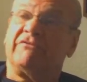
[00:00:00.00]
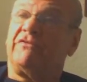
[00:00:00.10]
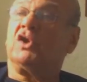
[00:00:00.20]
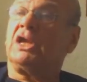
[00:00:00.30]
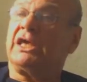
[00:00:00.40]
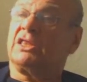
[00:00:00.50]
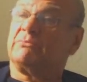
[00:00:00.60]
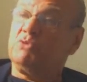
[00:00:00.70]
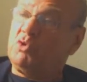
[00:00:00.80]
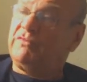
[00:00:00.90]
full-length
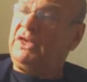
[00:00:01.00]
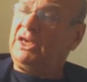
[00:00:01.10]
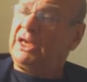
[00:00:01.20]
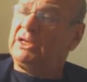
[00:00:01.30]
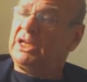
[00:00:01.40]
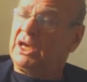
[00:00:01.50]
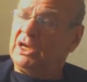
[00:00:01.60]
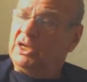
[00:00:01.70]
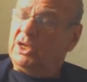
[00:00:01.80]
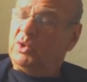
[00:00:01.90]
movie, and
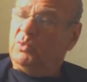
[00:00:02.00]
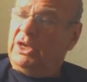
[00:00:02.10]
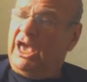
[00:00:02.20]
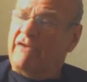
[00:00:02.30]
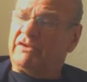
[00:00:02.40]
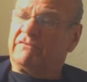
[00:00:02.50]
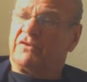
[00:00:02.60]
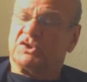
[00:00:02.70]
we have it for